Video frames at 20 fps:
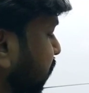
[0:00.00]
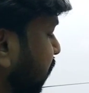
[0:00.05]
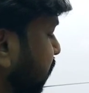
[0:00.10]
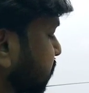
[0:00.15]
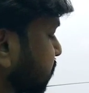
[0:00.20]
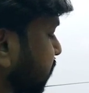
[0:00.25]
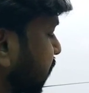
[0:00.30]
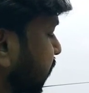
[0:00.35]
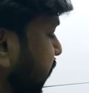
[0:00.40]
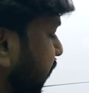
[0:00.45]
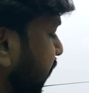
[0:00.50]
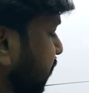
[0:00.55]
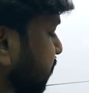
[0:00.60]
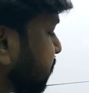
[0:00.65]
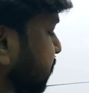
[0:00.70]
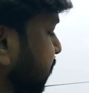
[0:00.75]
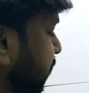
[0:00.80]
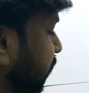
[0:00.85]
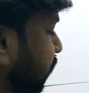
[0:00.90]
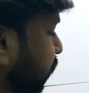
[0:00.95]
3s are
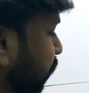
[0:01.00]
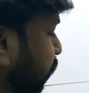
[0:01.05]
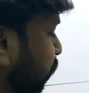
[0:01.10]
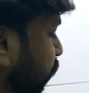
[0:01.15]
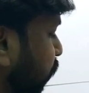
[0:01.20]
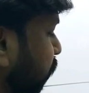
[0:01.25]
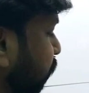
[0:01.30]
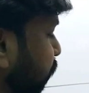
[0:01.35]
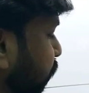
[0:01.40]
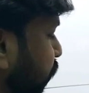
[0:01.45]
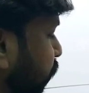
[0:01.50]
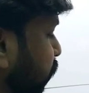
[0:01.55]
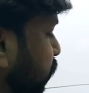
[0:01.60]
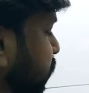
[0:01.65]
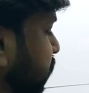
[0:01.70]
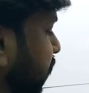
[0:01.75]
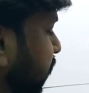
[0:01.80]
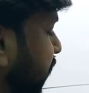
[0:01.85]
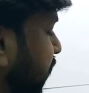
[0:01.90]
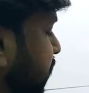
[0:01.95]
cancelled, 2 4s
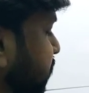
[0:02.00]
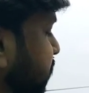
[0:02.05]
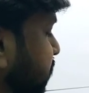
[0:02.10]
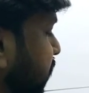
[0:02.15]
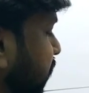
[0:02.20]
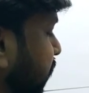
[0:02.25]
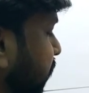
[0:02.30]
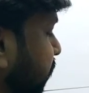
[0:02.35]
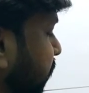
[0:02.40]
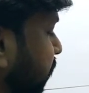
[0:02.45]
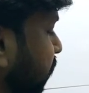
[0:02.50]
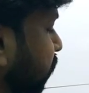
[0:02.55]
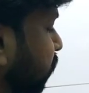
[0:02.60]
are cancelled.